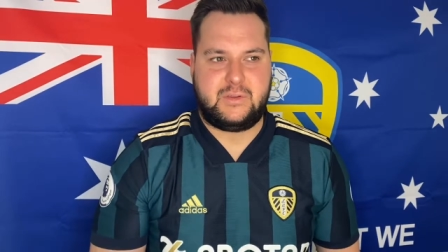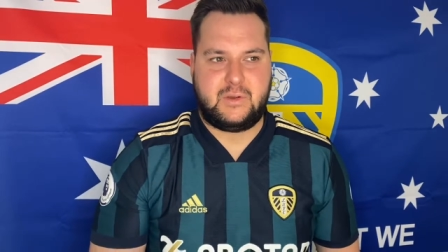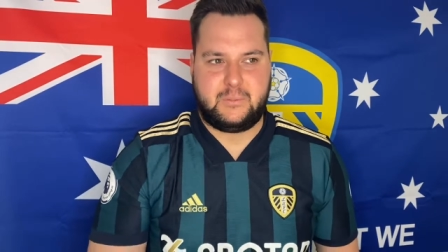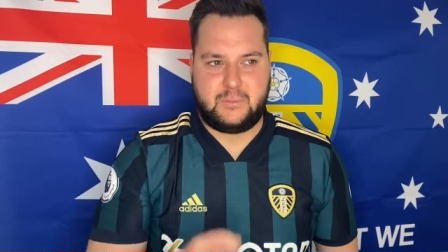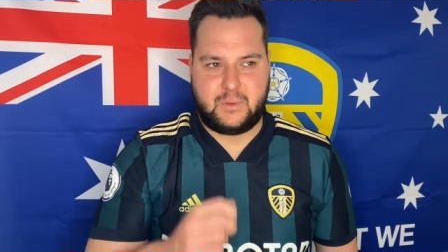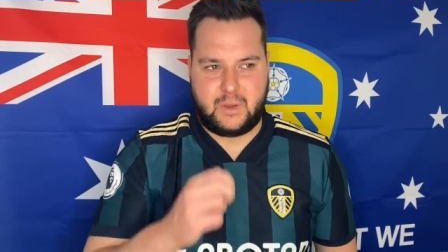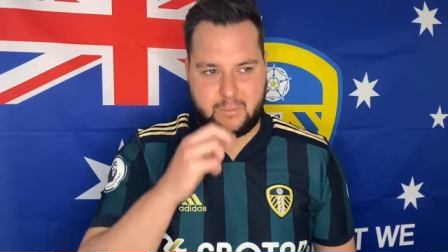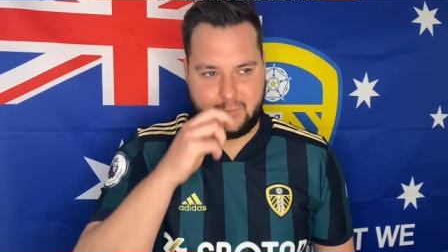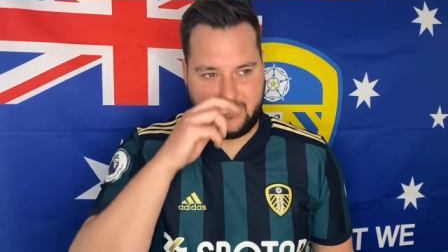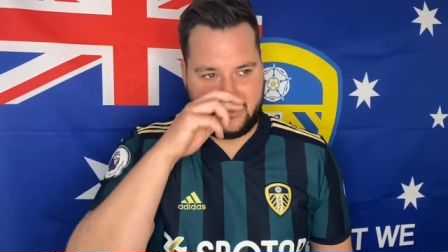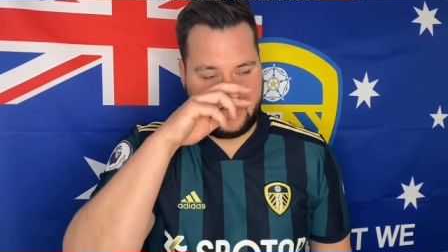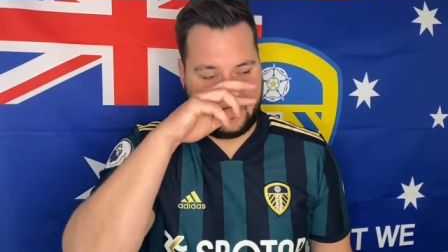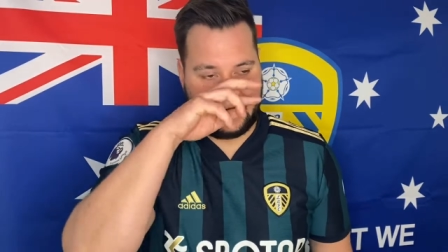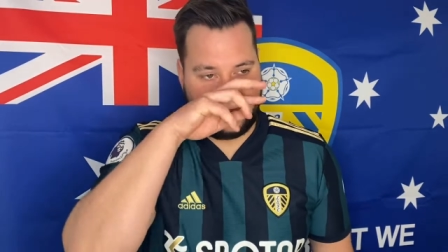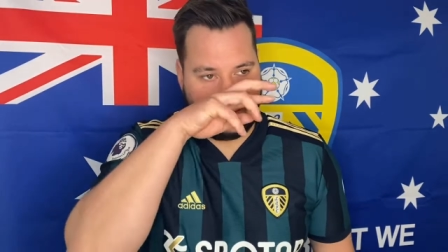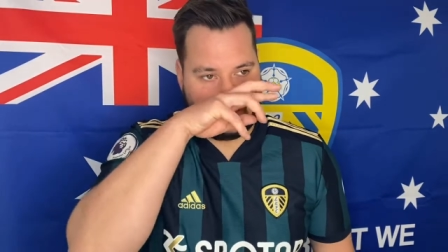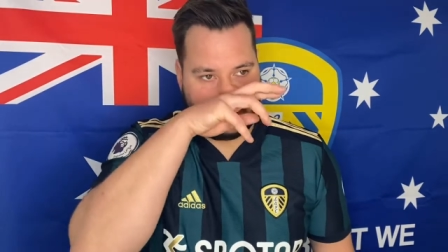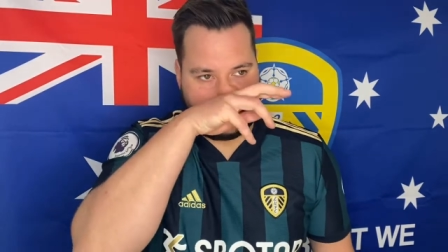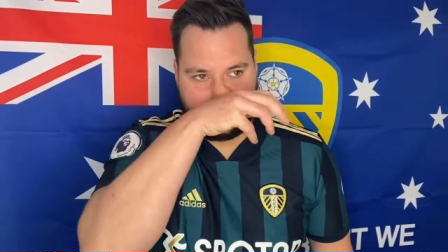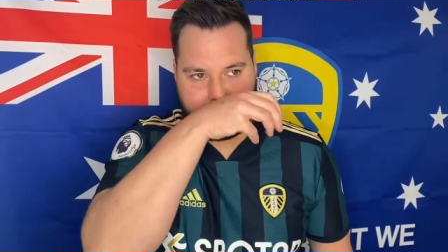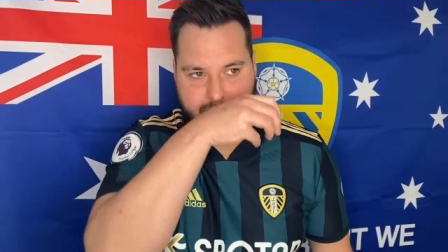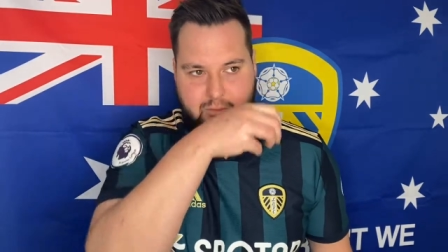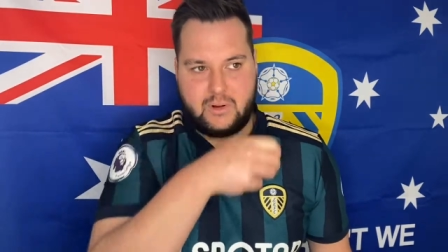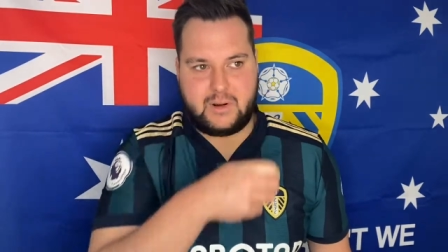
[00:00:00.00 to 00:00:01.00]
I'm sort of
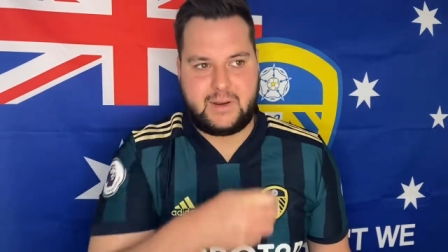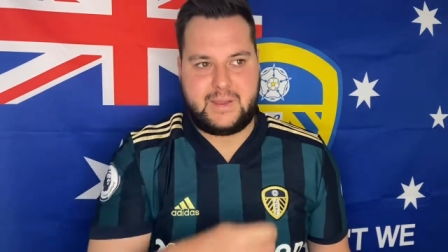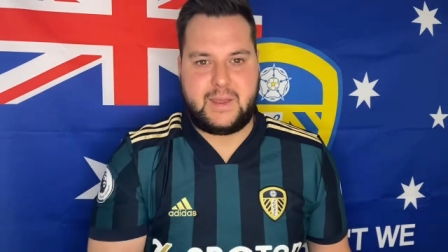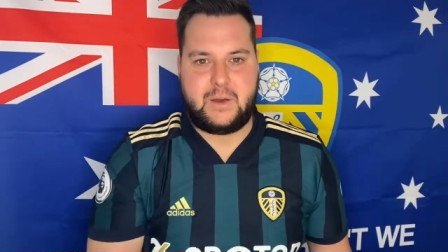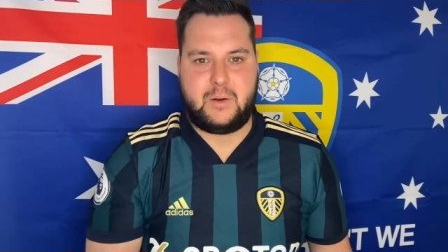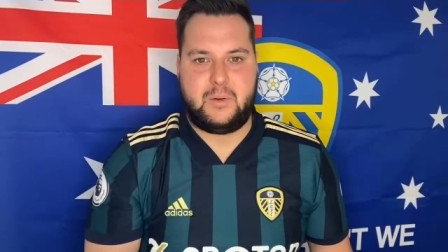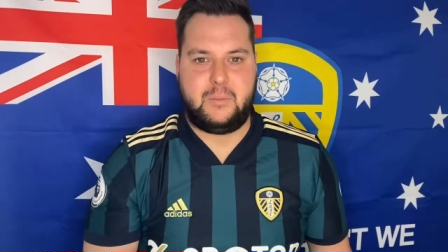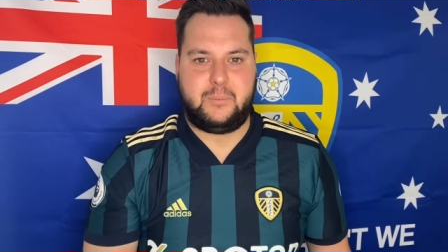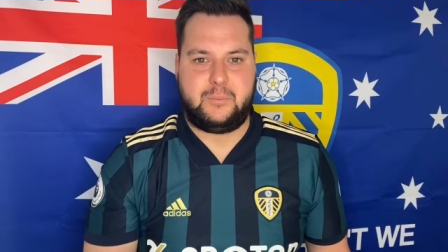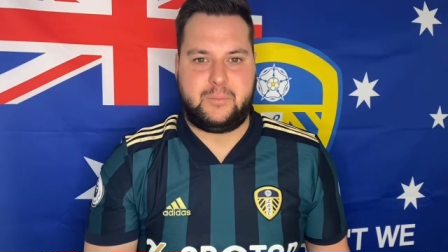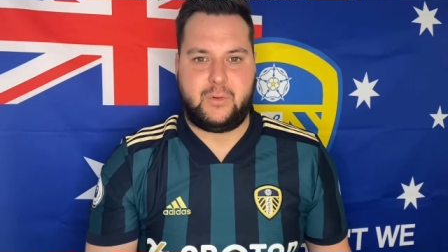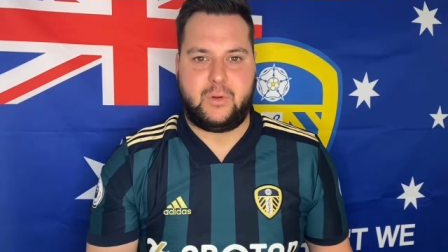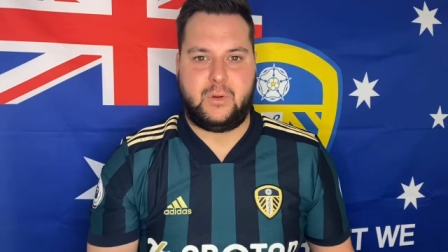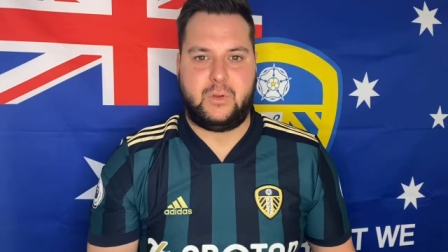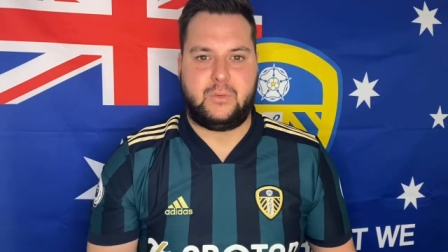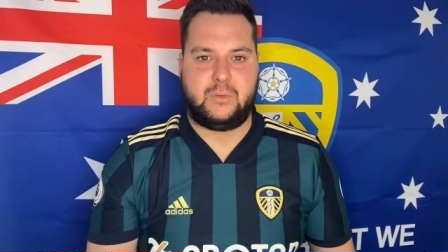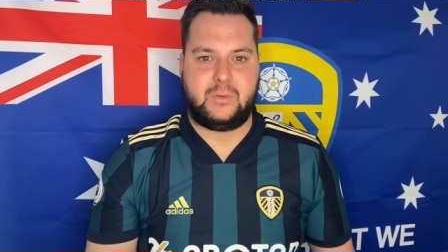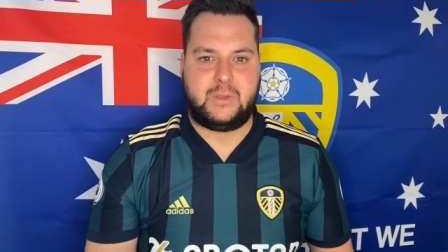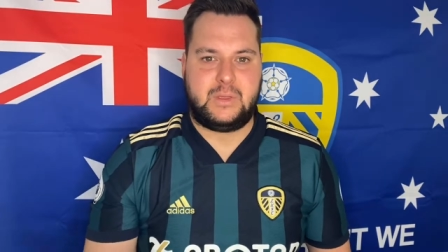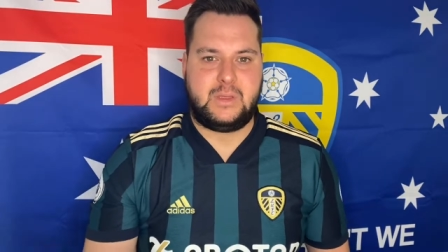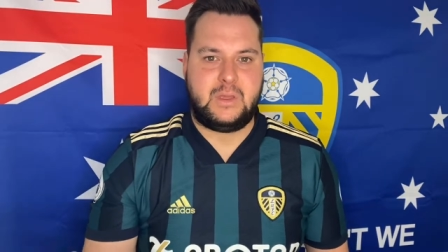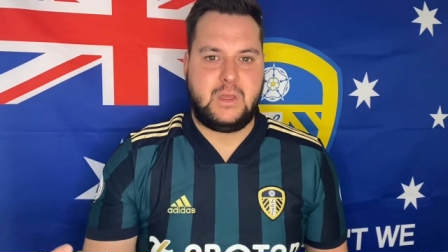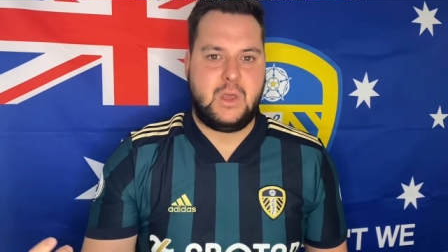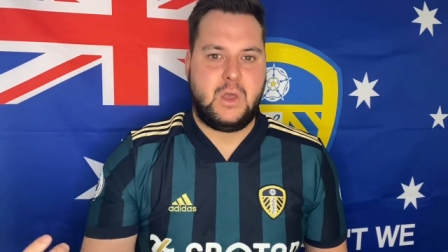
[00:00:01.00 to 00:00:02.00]
looking right now at
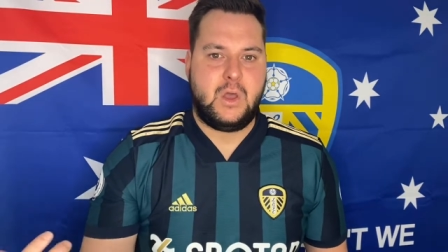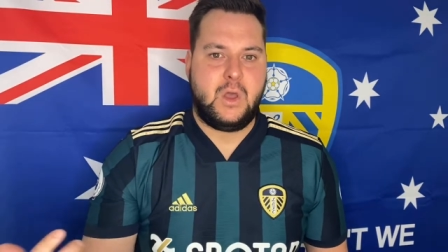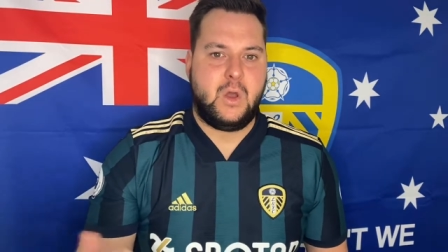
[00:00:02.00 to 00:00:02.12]
Burnley,